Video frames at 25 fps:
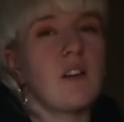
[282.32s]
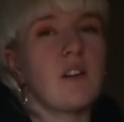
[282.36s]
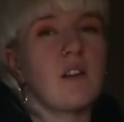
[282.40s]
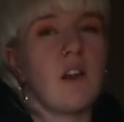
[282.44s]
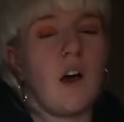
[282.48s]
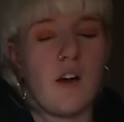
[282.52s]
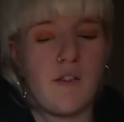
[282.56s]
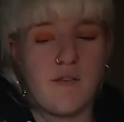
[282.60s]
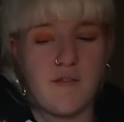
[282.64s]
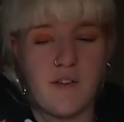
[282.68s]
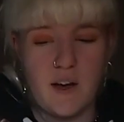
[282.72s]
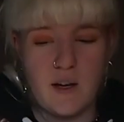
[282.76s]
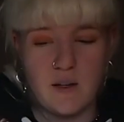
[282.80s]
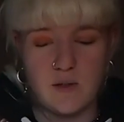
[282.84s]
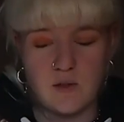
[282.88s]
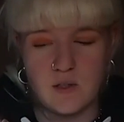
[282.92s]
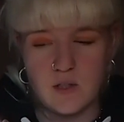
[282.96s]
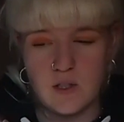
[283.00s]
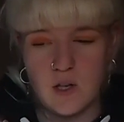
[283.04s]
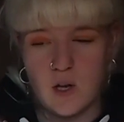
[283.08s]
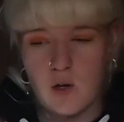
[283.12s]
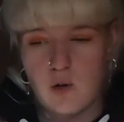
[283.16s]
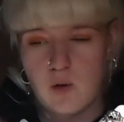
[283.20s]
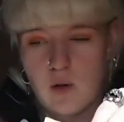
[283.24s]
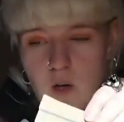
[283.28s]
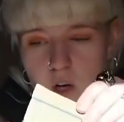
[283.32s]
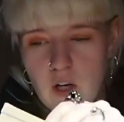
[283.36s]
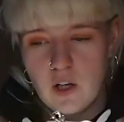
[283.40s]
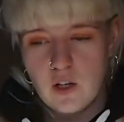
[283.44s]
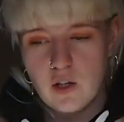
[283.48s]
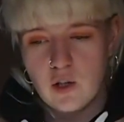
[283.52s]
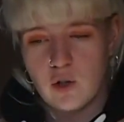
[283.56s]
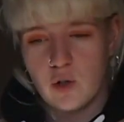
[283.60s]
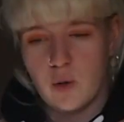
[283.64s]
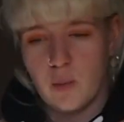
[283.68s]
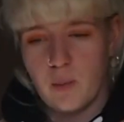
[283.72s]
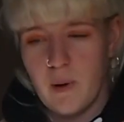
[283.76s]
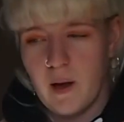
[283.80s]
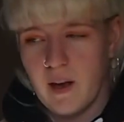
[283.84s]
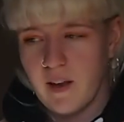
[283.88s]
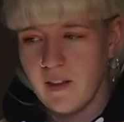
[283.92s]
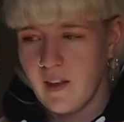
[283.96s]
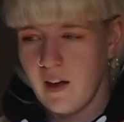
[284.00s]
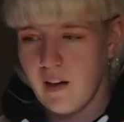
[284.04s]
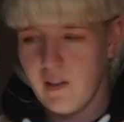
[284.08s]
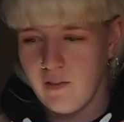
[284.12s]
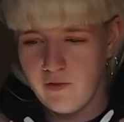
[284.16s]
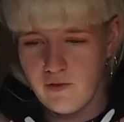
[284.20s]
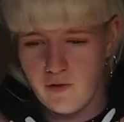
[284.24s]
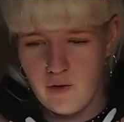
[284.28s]
that I found. So you can make
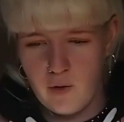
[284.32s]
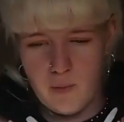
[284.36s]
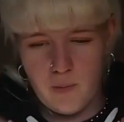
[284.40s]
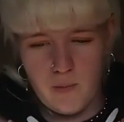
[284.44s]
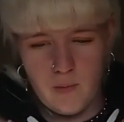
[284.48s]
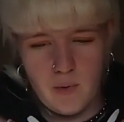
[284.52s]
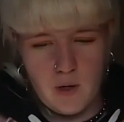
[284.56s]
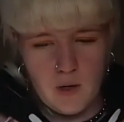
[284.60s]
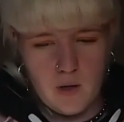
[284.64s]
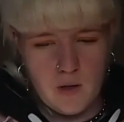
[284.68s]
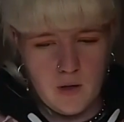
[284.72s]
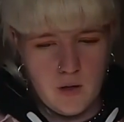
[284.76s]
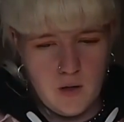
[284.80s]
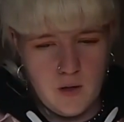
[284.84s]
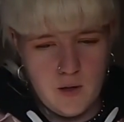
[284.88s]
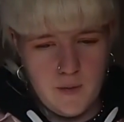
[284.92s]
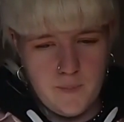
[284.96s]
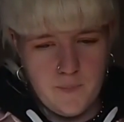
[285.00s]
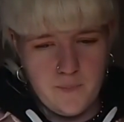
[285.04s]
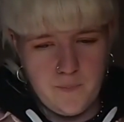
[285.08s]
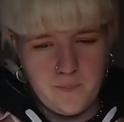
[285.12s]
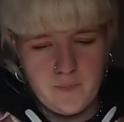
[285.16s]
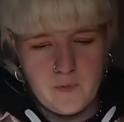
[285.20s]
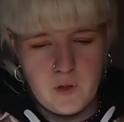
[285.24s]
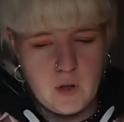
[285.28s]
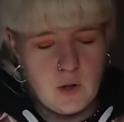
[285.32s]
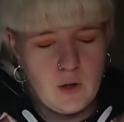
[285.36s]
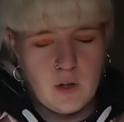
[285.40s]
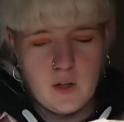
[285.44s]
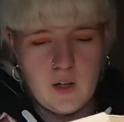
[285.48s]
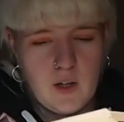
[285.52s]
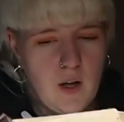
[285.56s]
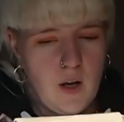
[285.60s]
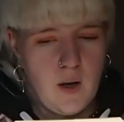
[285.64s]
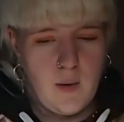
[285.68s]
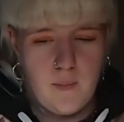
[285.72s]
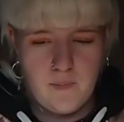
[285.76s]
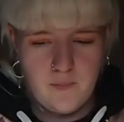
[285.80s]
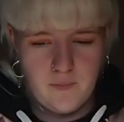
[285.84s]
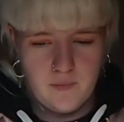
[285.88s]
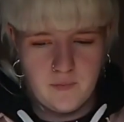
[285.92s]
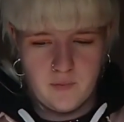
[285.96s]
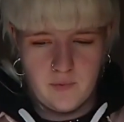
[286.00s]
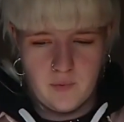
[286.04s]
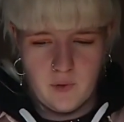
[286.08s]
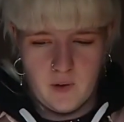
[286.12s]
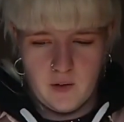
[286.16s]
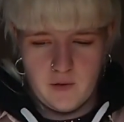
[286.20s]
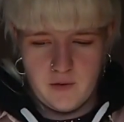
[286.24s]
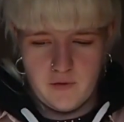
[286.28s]
that from, you can
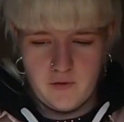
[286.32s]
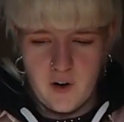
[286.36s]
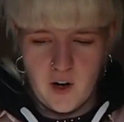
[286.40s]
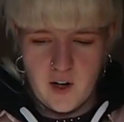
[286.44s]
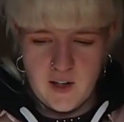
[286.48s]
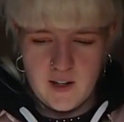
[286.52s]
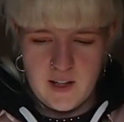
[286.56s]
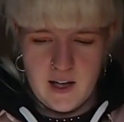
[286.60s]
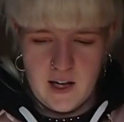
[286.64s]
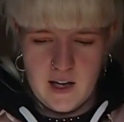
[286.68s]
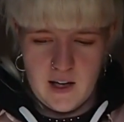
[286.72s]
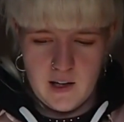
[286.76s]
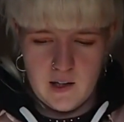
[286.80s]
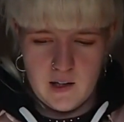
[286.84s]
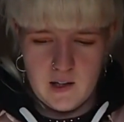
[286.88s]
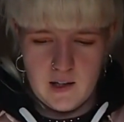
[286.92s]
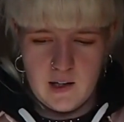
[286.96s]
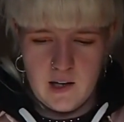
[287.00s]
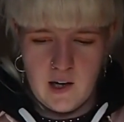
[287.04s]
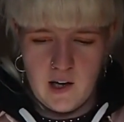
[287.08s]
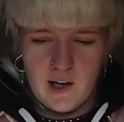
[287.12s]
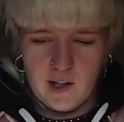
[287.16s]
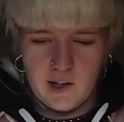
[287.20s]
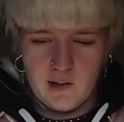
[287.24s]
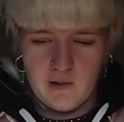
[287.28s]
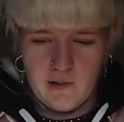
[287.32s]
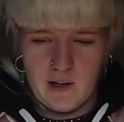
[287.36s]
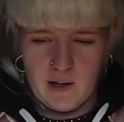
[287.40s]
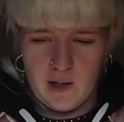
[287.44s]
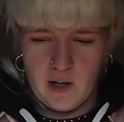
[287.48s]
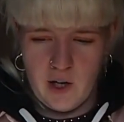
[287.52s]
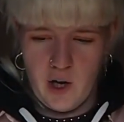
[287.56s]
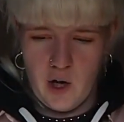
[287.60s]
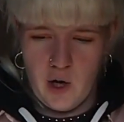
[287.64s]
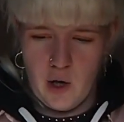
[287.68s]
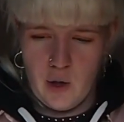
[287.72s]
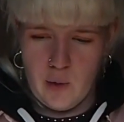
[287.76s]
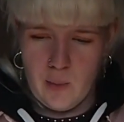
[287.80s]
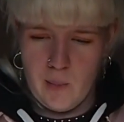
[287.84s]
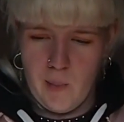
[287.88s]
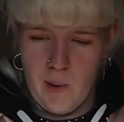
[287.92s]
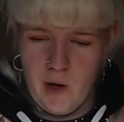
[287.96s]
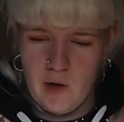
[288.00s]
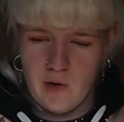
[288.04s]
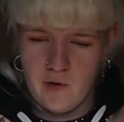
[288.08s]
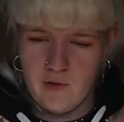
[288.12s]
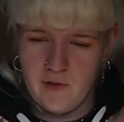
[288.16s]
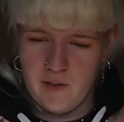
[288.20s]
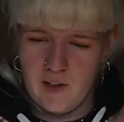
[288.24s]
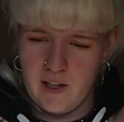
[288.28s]
find that lying around at home,
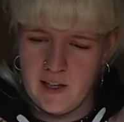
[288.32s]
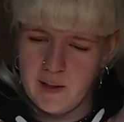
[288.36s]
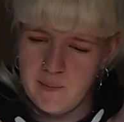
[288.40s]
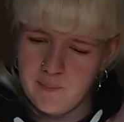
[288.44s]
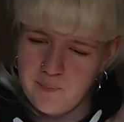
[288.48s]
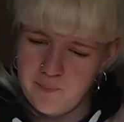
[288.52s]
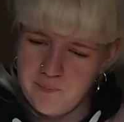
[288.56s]
hopefully.